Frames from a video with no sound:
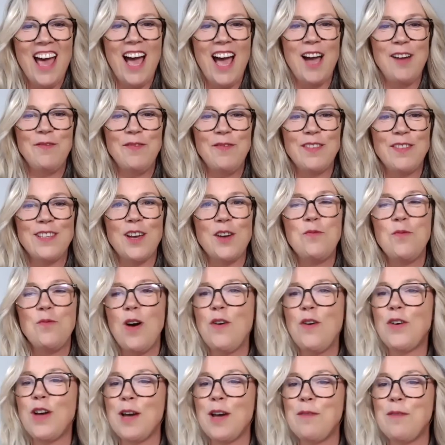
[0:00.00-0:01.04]
So
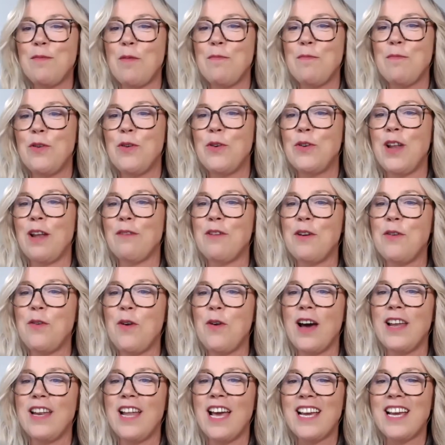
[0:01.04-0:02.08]
welcome on board
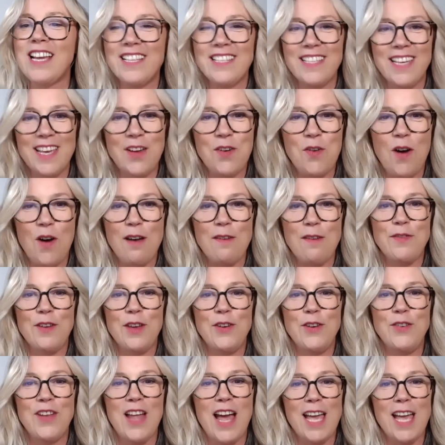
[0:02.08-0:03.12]
everyone. I can see quite a
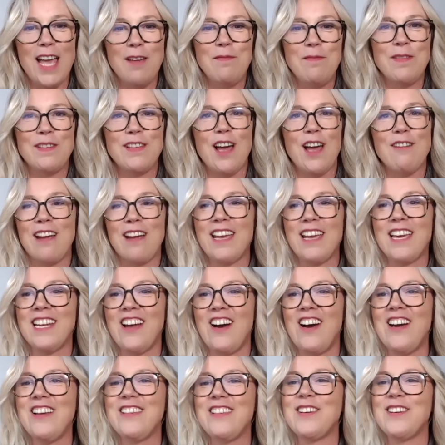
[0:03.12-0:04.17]
few names that I
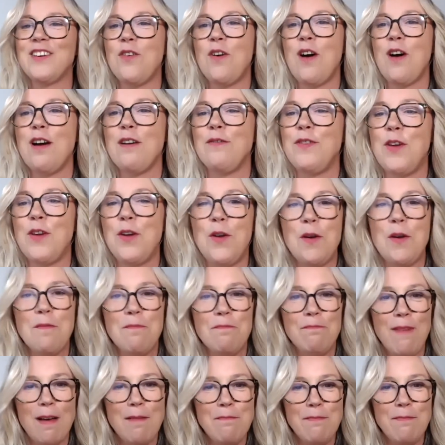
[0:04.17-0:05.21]
recognise and quite a few
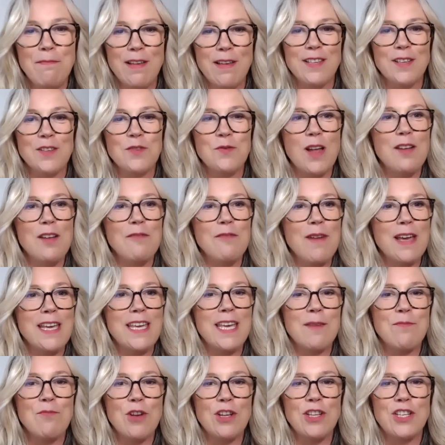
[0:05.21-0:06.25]
members as well of Make
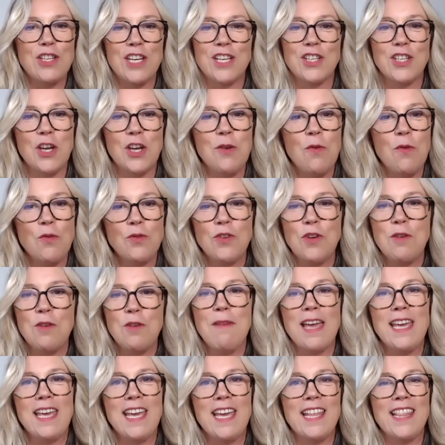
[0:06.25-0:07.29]
It British who all do
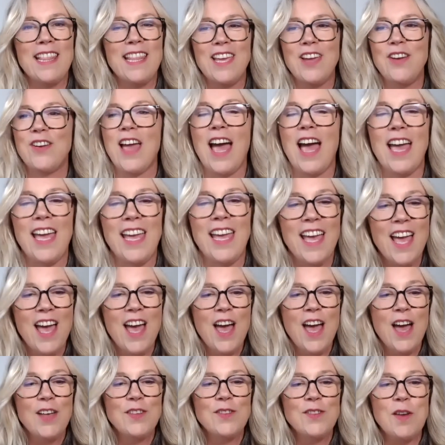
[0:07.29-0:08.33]
make in the UK.
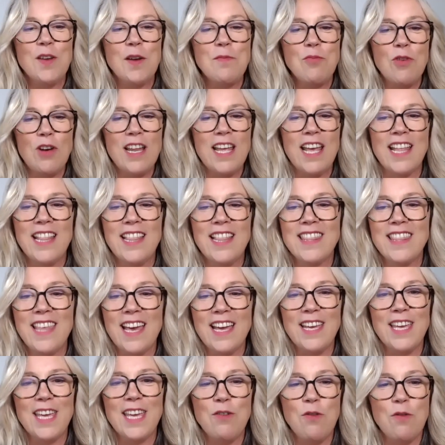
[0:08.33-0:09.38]
So brilliant.
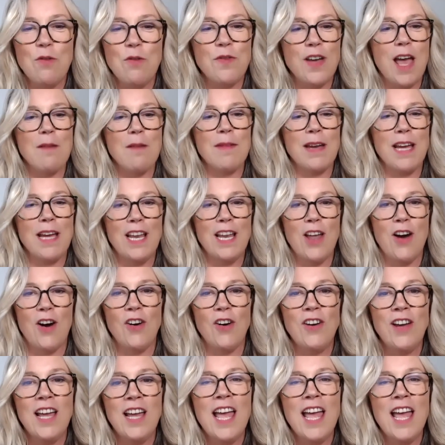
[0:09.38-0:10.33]
Thank you all for coming along.